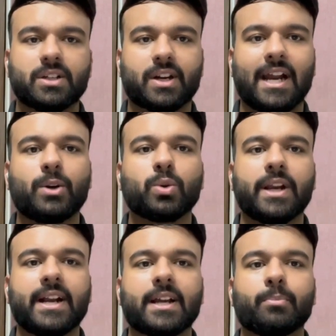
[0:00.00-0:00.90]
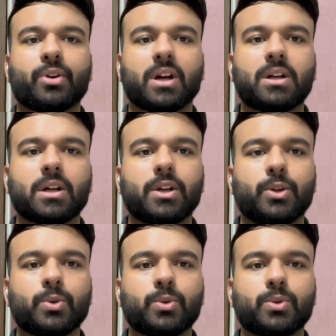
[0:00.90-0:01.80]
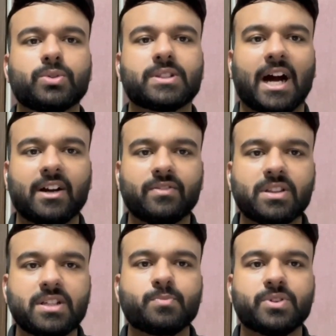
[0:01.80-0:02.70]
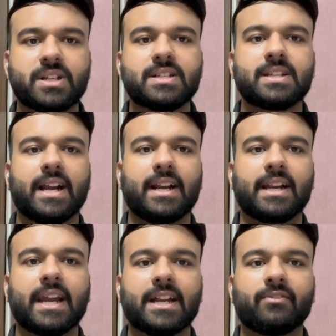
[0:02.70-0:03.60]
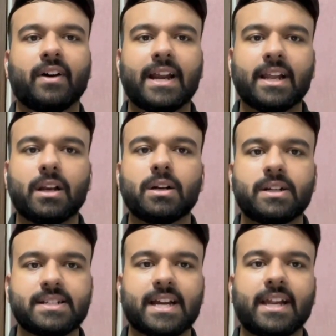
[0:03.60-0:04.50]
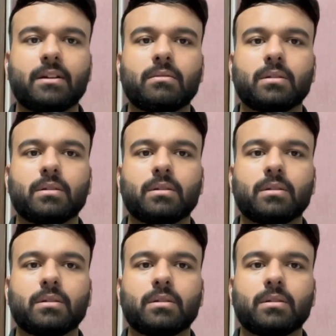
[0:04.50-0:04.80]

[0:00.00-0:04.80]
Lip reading: try to create a product, you start with this process and get a final design